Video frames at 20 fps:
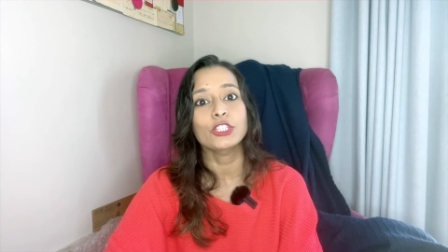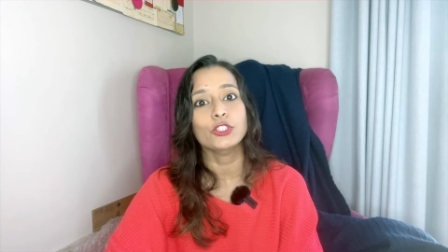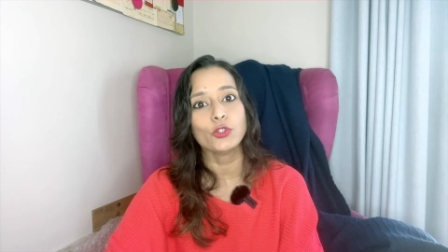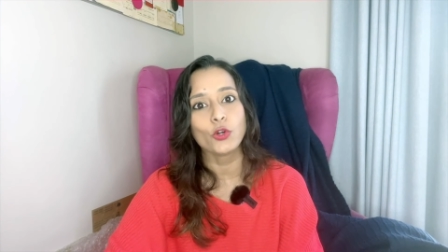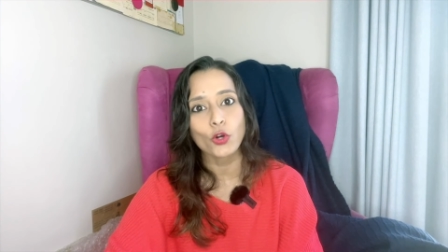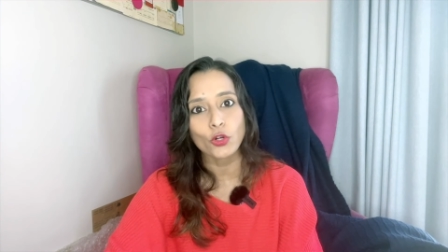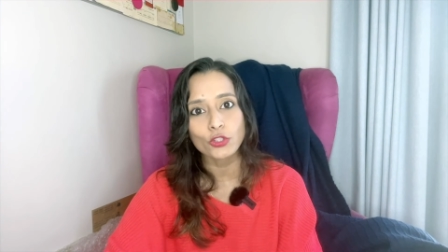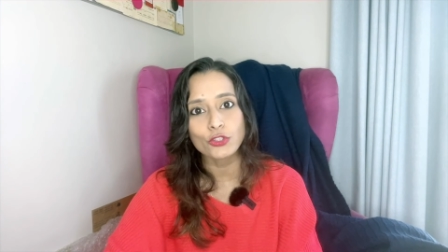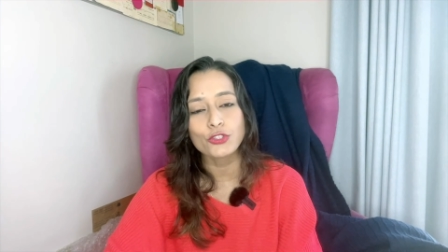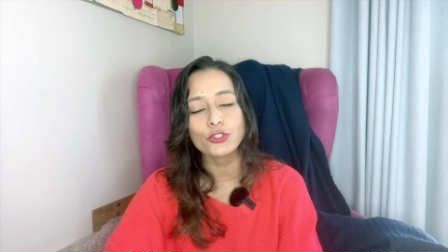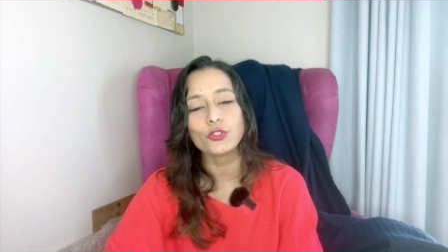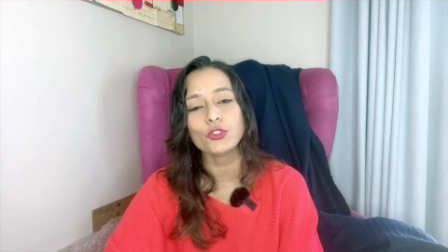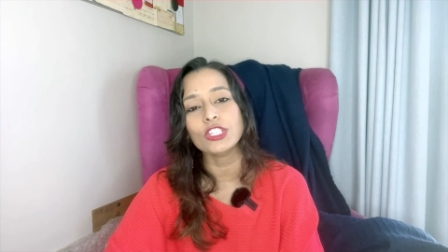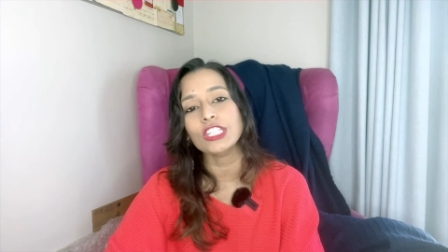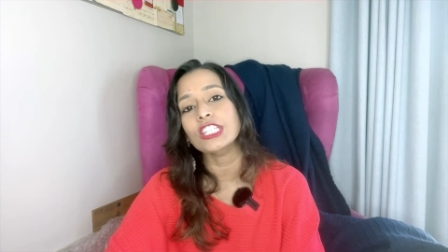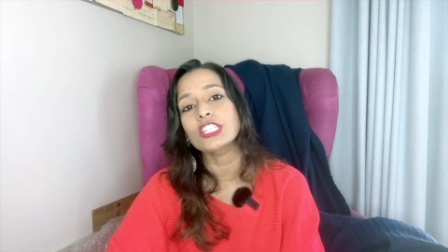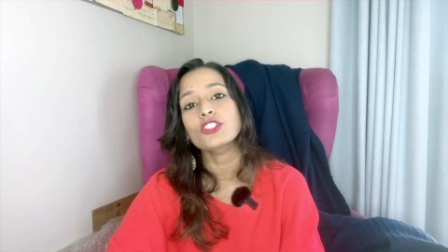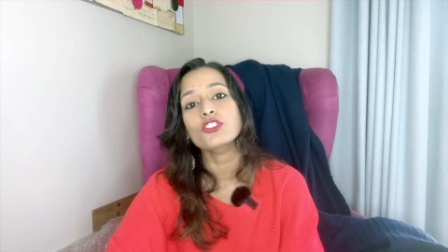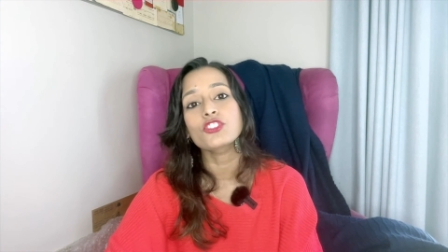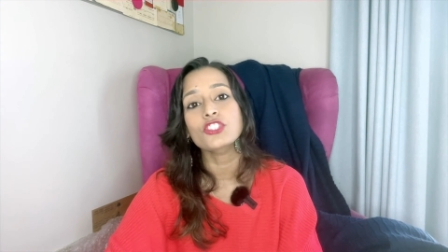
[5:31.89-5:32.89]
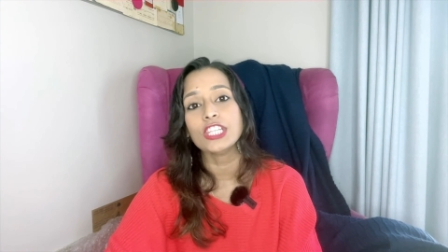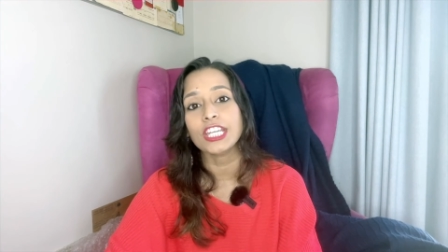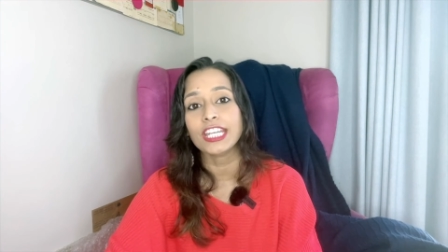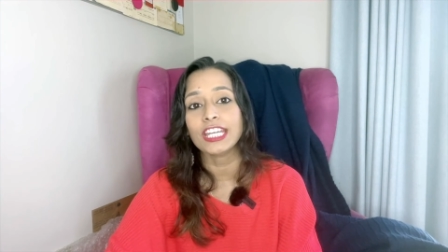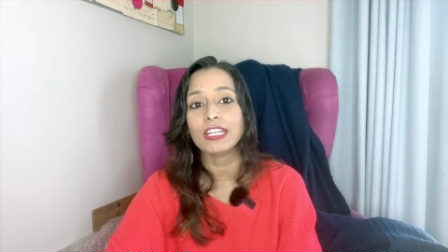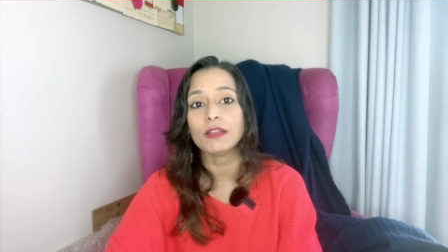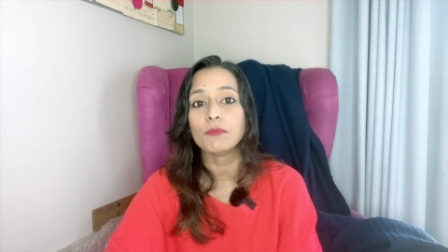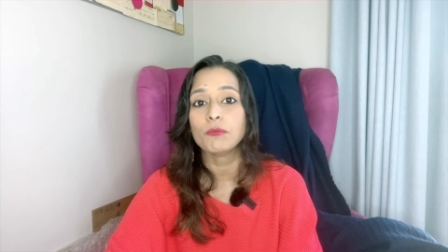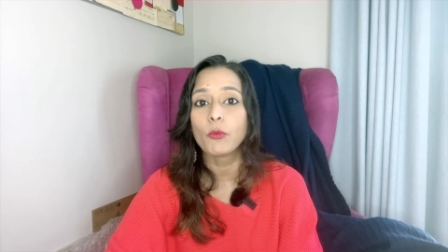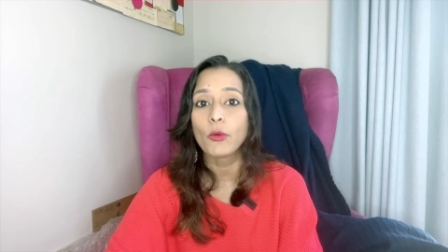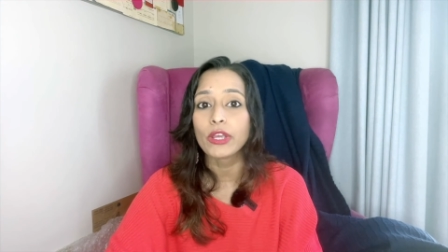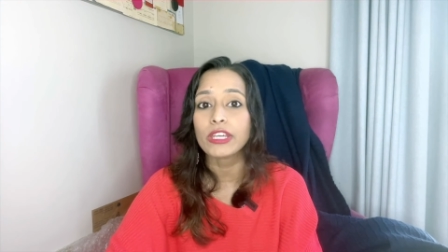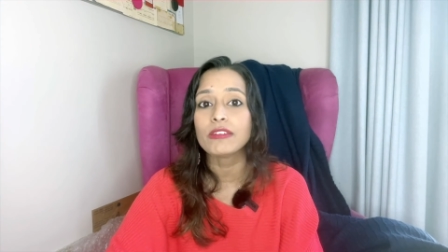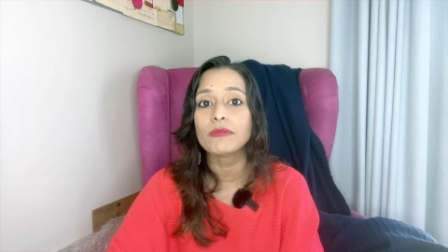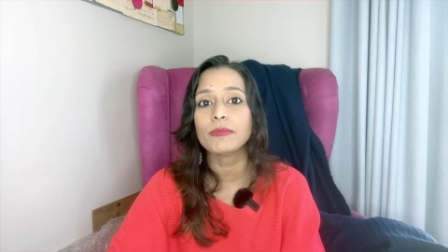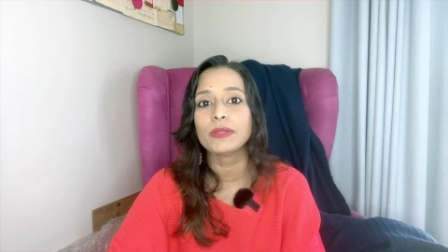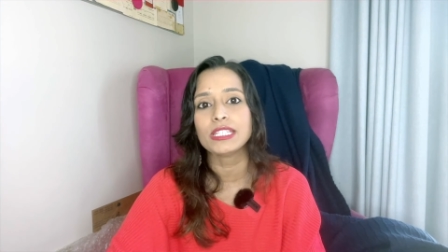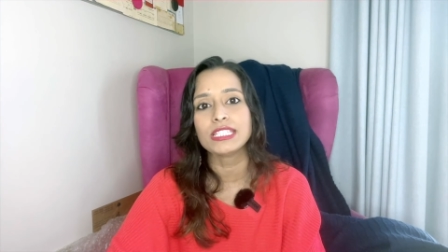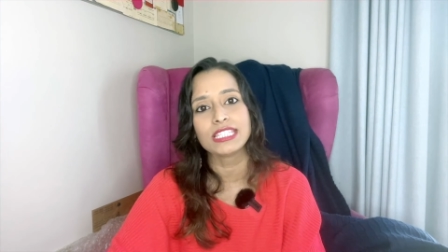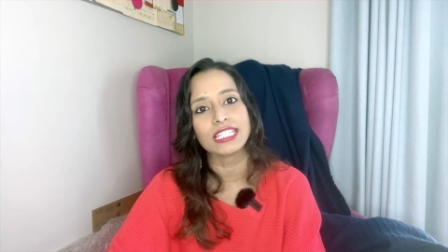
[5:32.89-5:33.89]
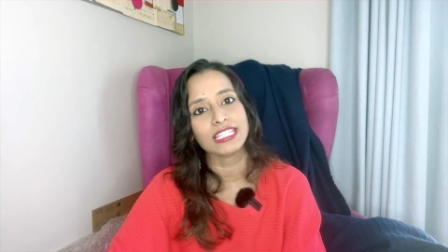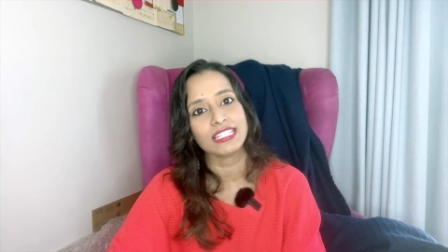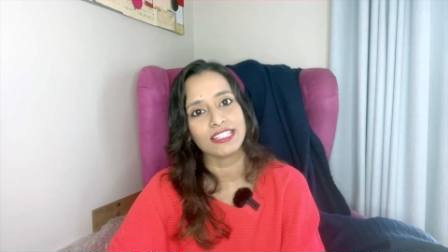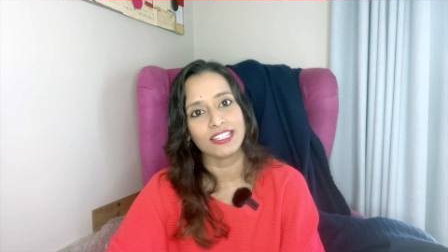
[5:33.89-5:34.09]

You also need to take an appointment in